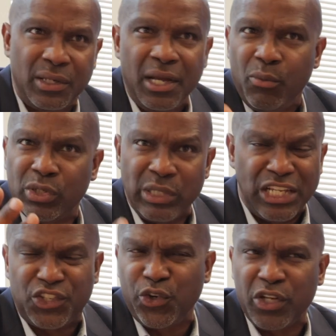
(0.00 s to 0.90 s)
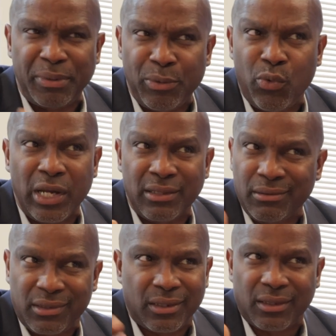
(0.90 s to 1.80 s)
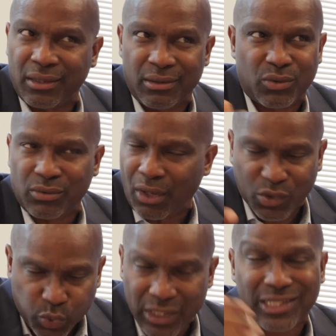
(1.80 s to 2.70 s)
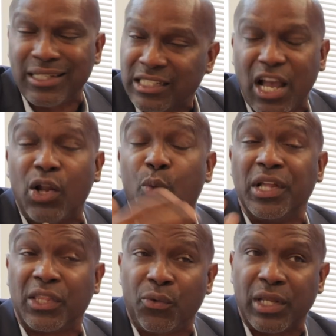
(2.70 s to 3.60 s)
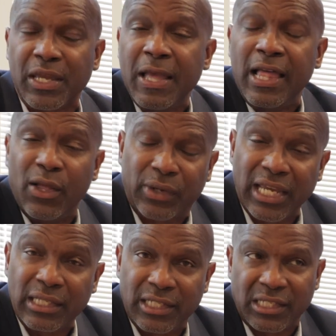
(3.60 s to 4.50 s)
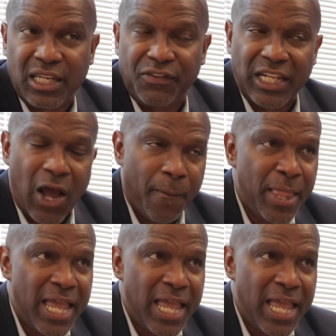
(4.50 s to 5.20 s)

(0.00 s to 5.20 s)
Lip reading: it, with the insurance maybe let's call it $130, okay, just to even it out.